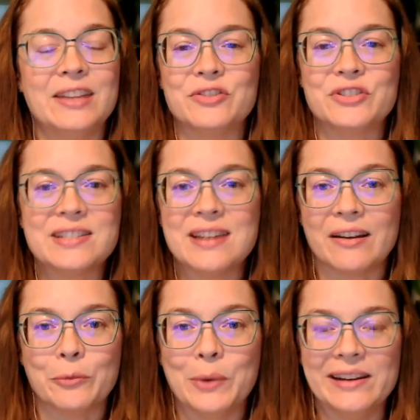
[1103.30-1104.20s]
just
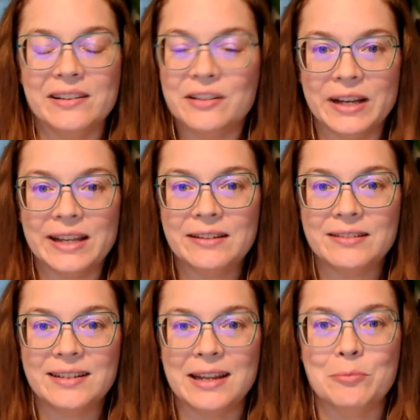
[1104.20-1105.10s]
not a way to do it
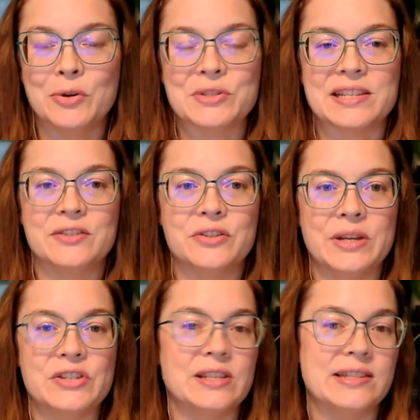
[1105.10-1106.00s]
in most
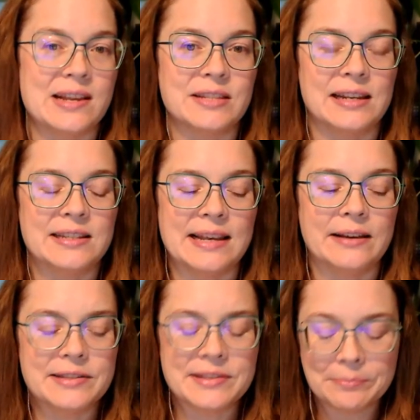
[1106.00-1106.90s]
situations outside of
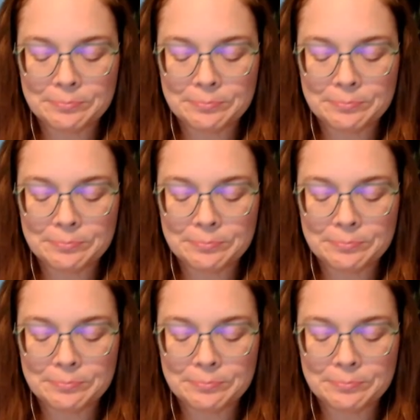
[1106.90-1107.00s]
sales.